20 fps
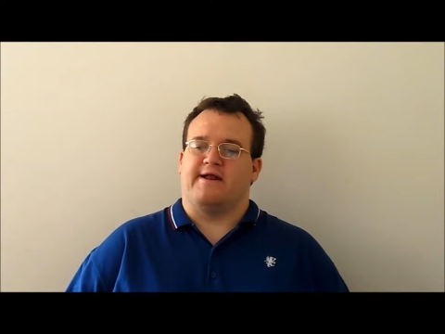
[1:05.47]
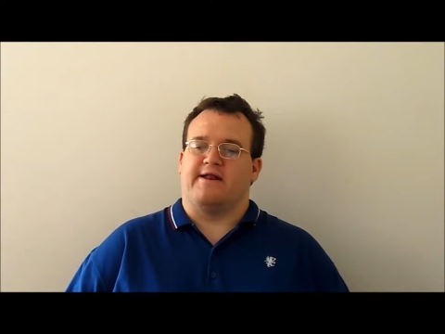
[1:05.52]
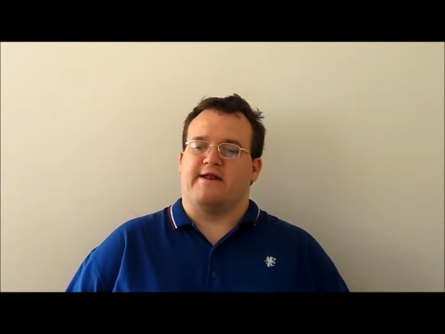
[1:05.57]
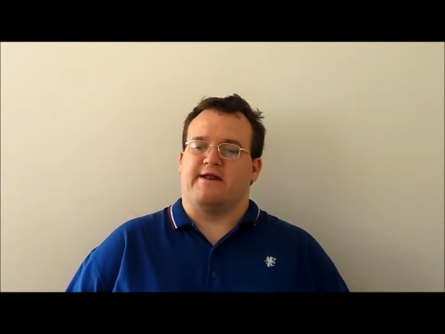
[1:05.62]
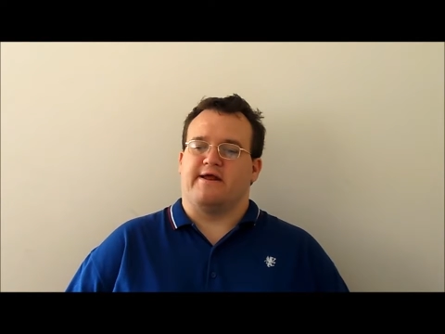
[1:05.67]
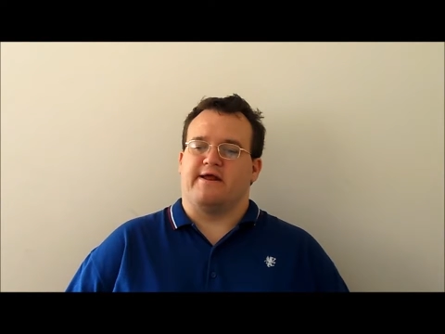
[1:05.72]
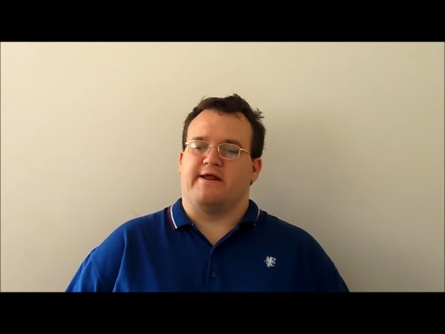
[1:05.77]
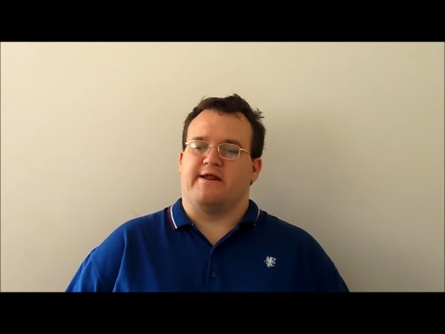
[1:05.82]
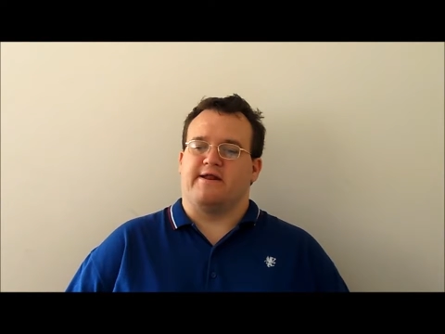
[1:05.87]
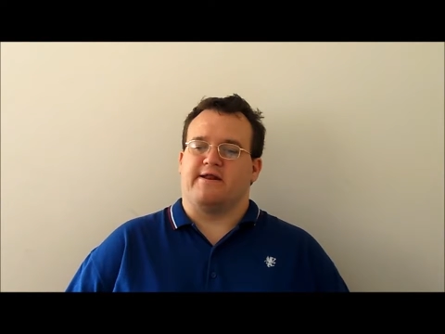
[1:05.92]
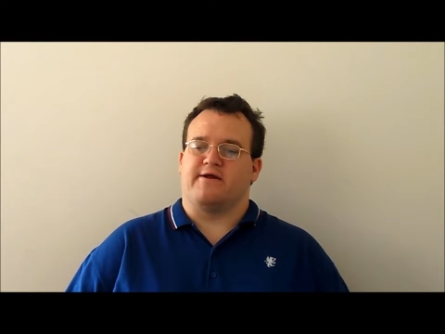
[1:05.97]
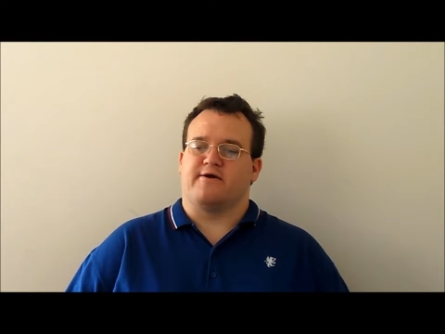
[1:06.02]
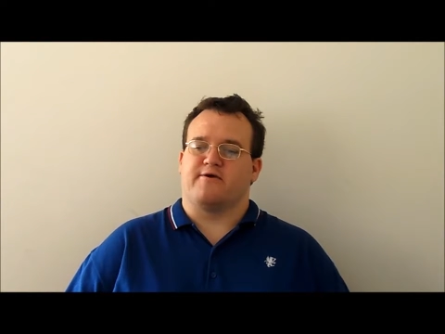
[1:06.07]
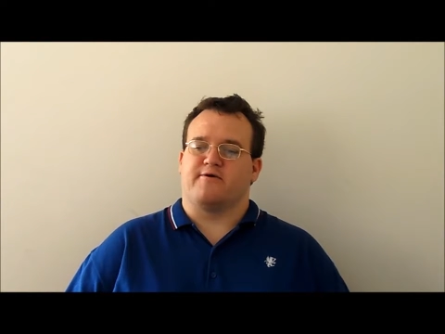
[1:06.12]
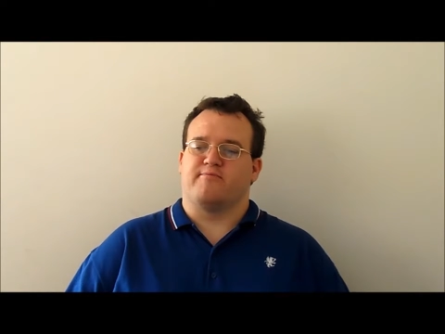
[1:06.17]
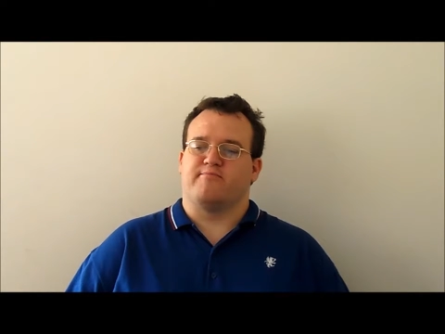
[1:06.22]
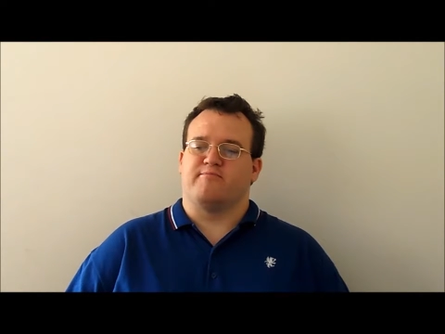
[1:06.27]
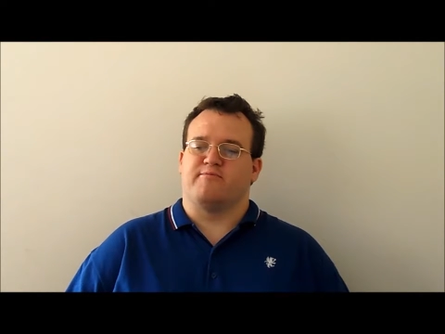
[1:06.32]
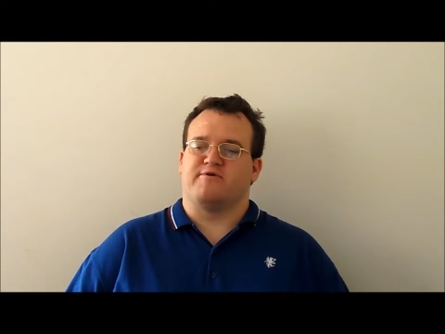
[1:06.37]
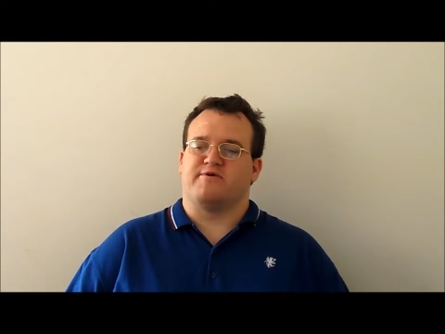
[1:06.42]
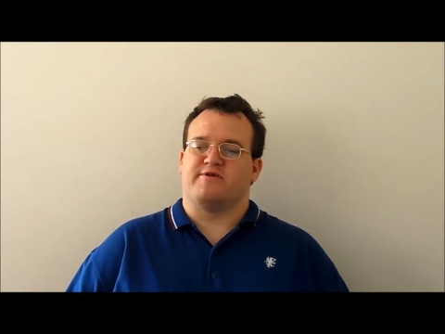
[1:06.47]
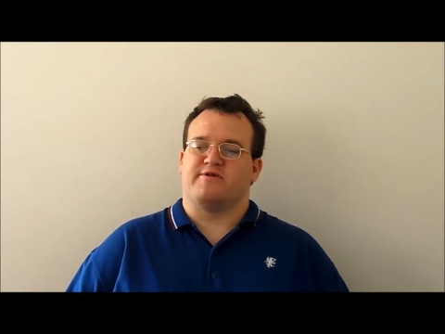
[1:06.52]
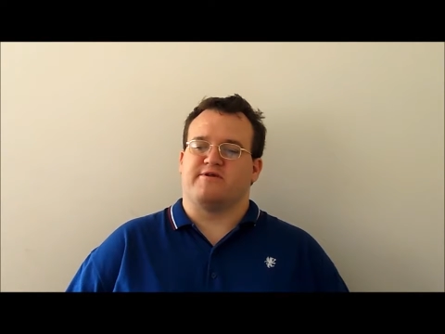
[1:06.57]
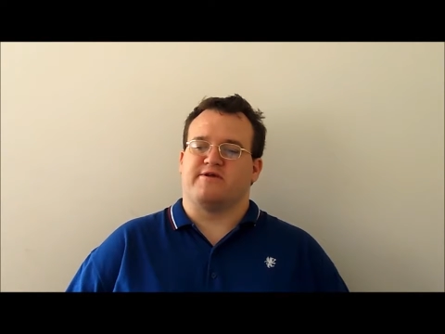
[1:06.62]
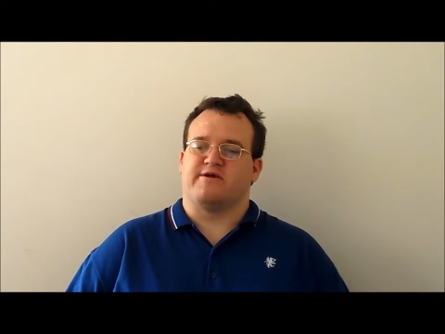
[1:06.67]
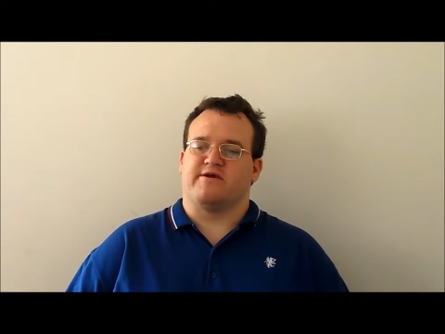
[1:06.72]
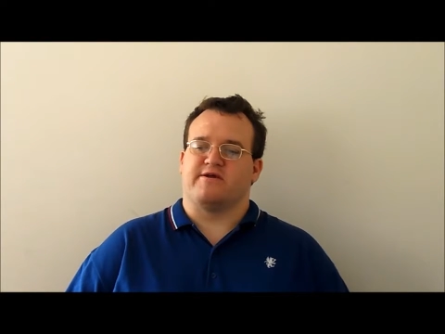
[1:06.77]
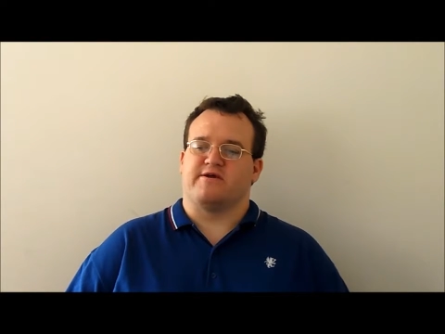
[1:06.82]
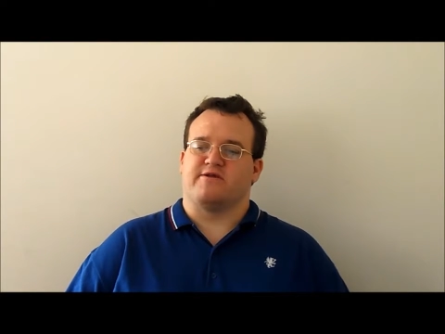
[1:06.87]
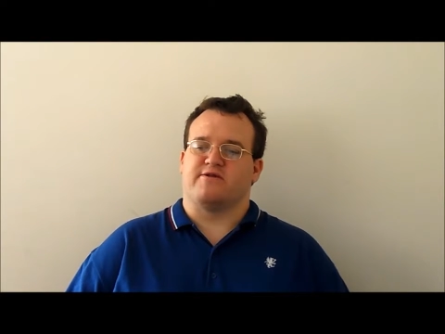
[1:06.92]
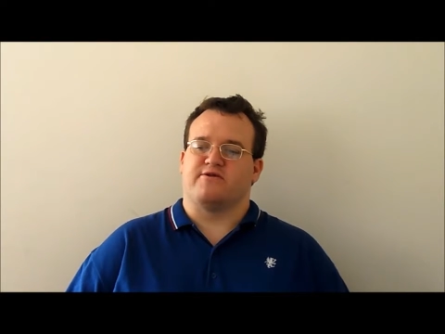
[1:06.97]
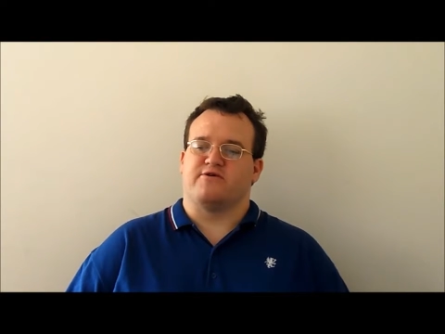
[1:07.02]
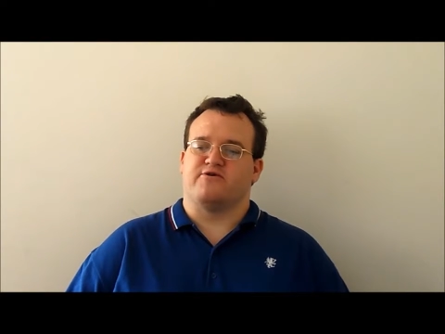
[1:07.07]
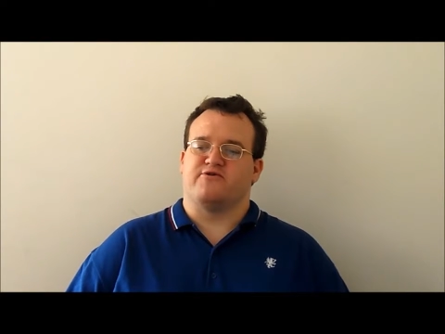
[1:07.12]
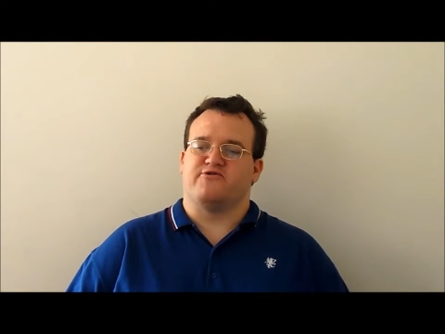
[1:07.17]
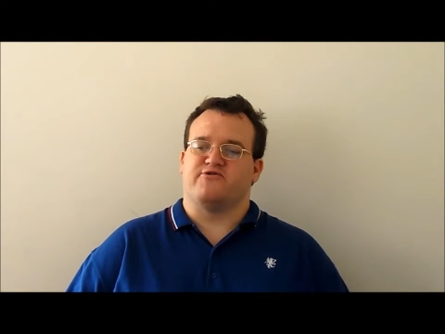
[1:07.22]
and in the community